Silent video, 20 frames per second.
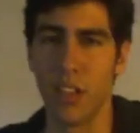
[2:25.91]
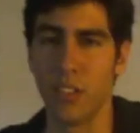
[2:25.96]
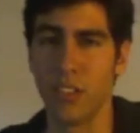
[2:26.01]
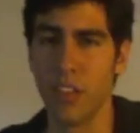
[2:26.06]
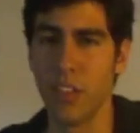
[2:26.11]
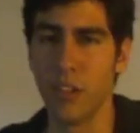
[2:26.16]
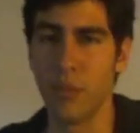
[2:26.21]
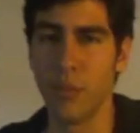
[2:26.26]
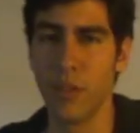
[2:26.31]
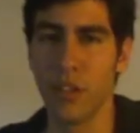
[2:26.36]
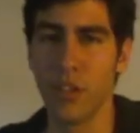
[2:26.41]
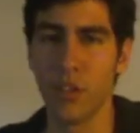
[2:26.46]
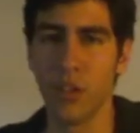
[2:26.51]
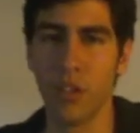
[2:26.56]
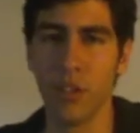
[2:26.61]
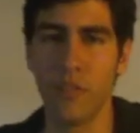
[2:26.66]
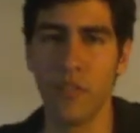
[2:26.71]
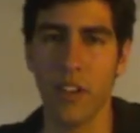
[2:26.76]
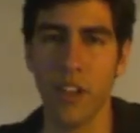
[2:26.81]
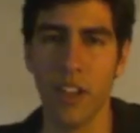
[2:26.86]
And it'll be
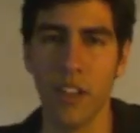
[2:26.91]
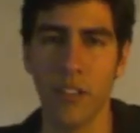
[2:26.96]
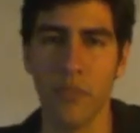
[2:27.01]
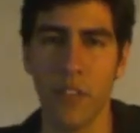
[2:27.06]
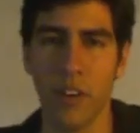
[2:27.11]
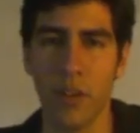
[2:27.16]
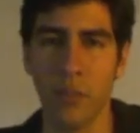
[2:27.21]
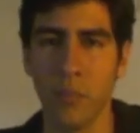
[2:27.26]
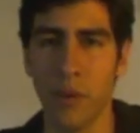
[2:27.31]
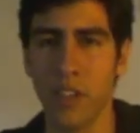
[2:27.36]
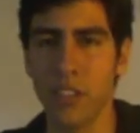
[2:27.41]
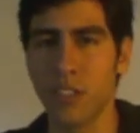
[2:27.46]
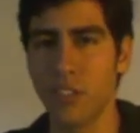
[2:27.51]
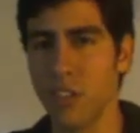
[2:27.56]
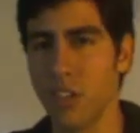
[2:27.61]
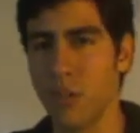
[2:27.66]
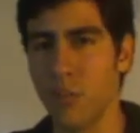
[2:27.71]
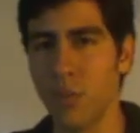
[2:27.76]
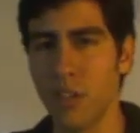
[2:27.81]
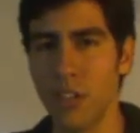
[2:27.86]
cool if I get found by
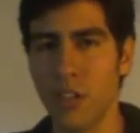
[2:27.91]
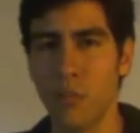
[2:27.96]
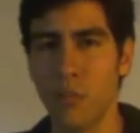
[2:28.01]
someone